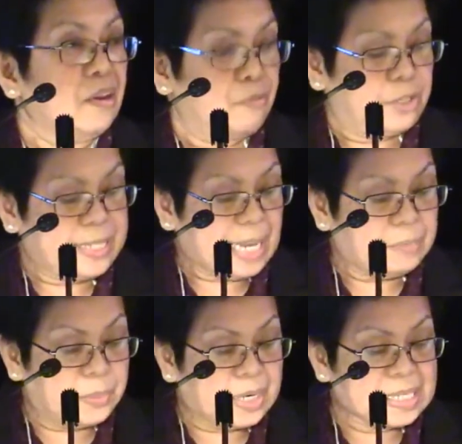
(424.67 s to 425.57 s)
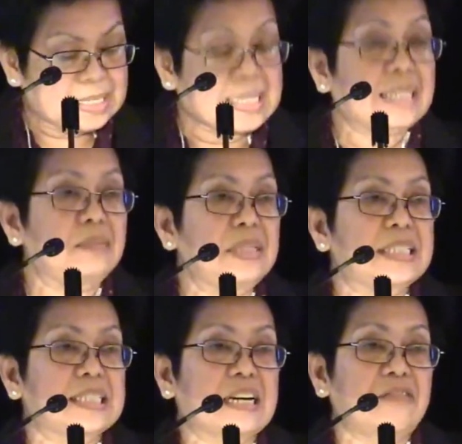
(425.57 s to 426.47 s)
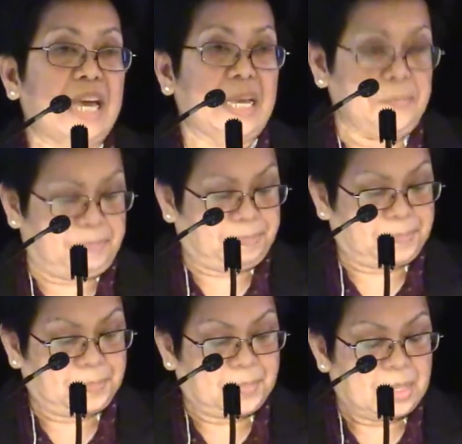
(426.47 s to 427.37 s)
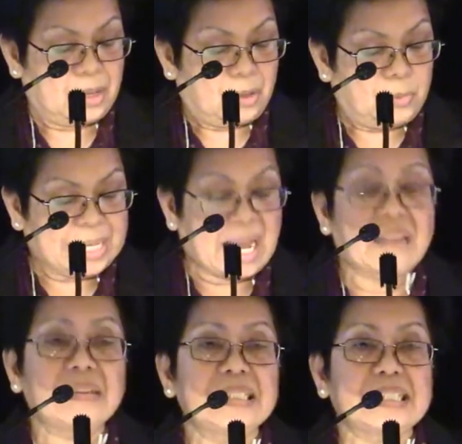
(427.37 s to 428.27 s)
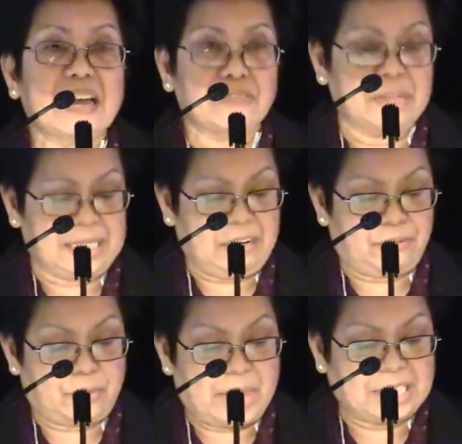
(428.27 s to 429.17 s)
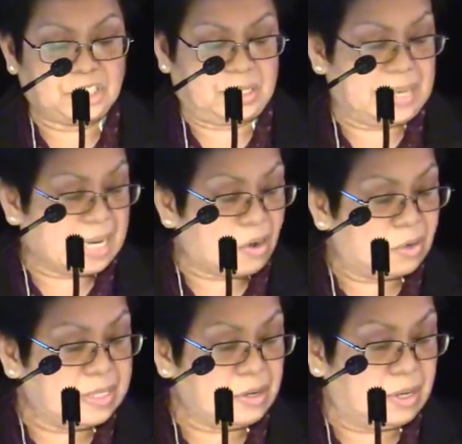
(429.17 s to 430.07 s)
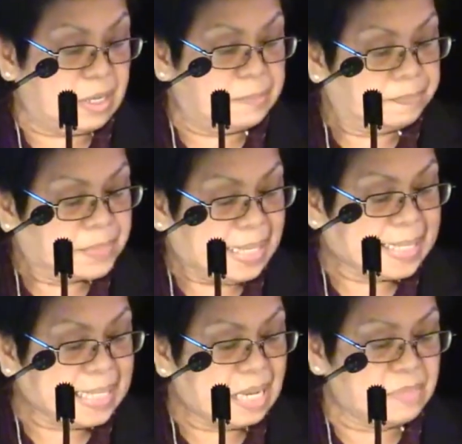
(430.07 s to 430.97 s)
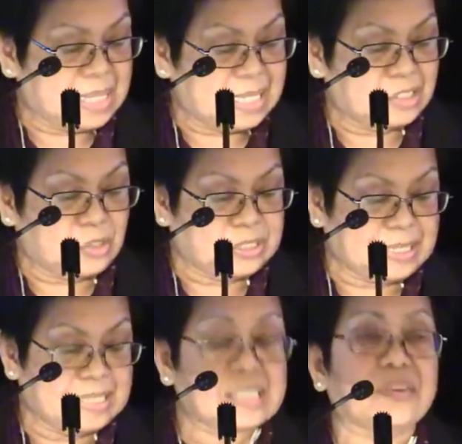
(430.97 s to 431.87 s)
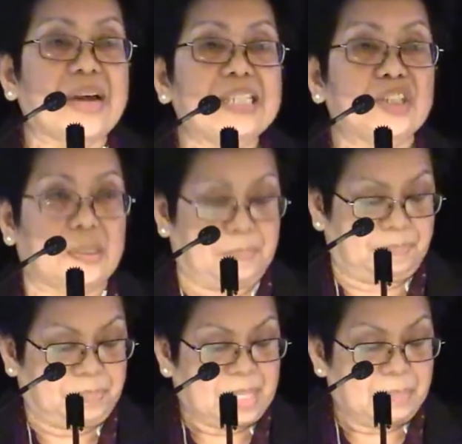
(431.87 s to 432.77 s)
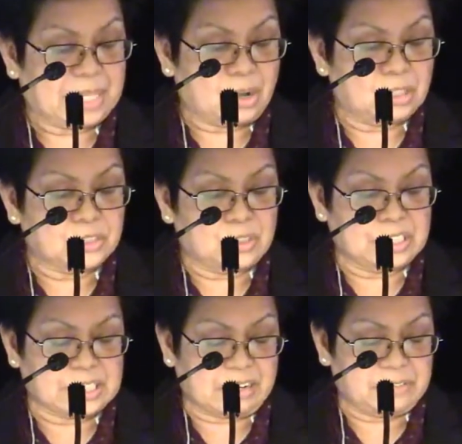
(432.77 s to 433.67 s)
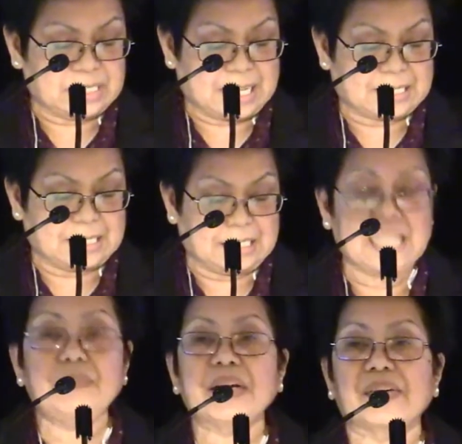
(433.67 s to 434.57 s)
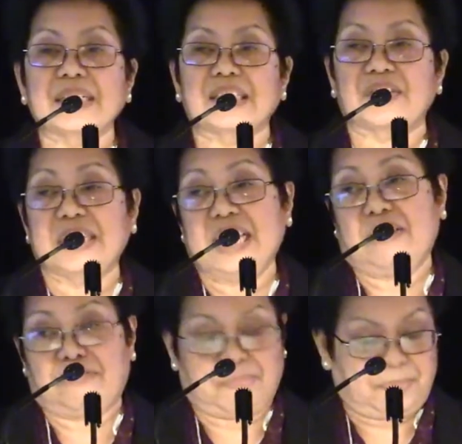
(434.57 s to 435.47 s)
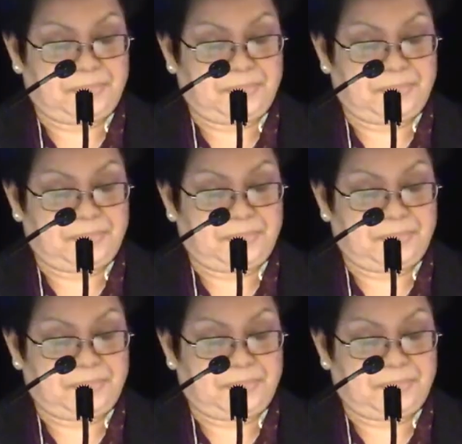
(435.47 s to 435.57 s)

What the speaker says: For the Alberta Settlement Survey, we gathered several information not only on economic and social integration, but also on services that immigrants received.